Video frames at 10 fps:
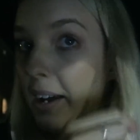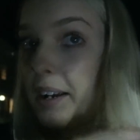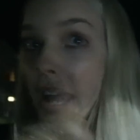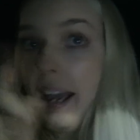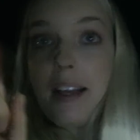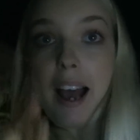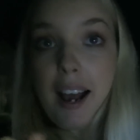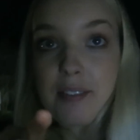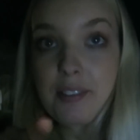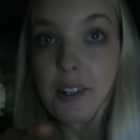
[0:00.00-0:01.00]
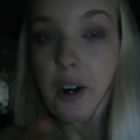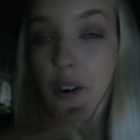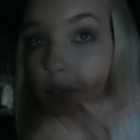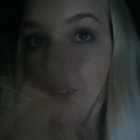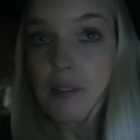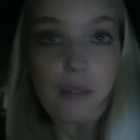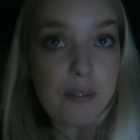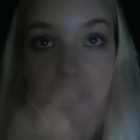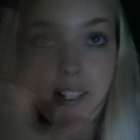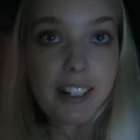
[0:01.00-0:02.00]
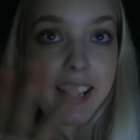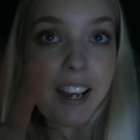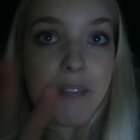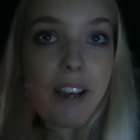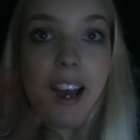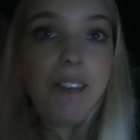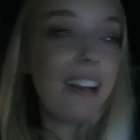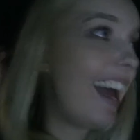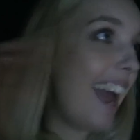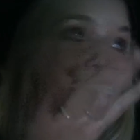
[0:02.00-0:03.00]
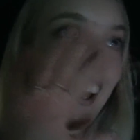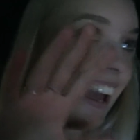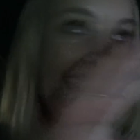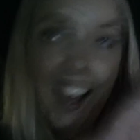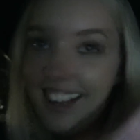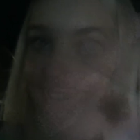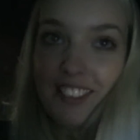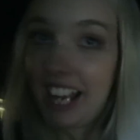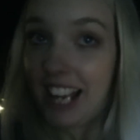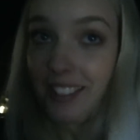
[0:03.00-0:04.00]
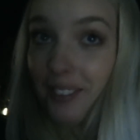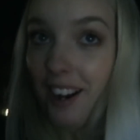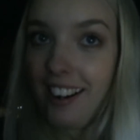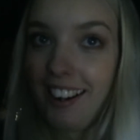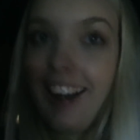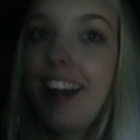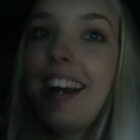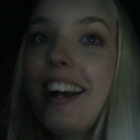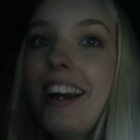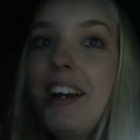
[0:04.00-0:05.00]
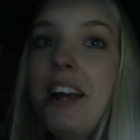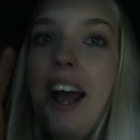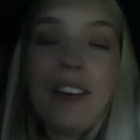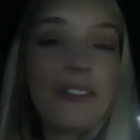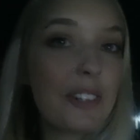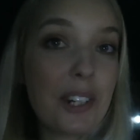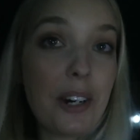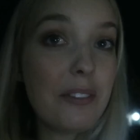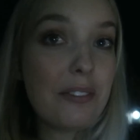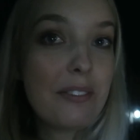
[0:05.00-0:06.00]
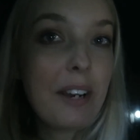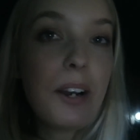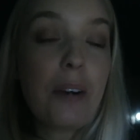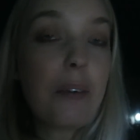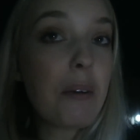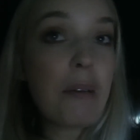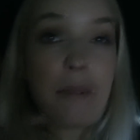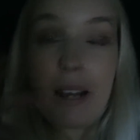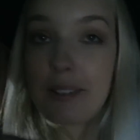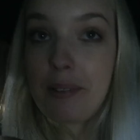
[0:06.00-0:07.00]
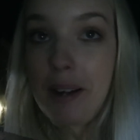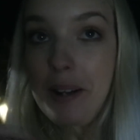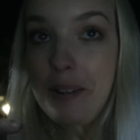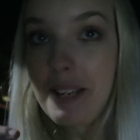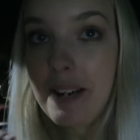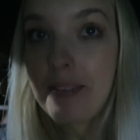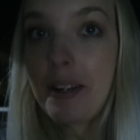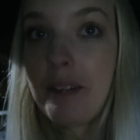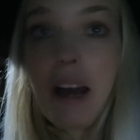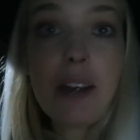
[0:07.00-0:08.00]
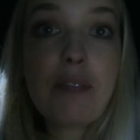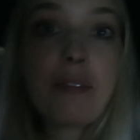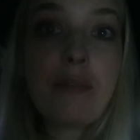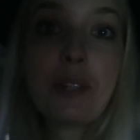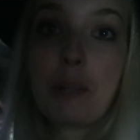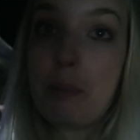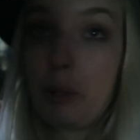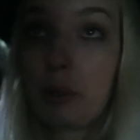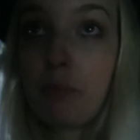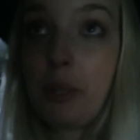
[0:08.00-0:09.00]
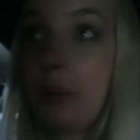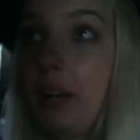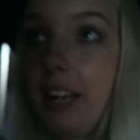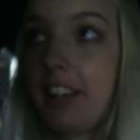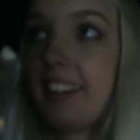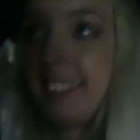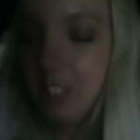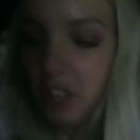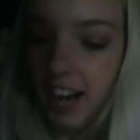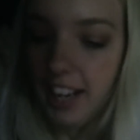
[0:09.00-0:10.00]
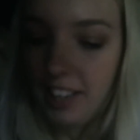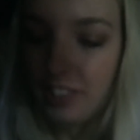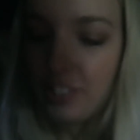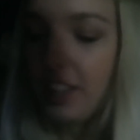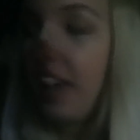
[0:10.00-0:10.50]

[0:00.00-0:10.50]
Okay, after golf with this clip, I'm like, hey, guess what? After golf, we went back to our hotel room, had a super quick change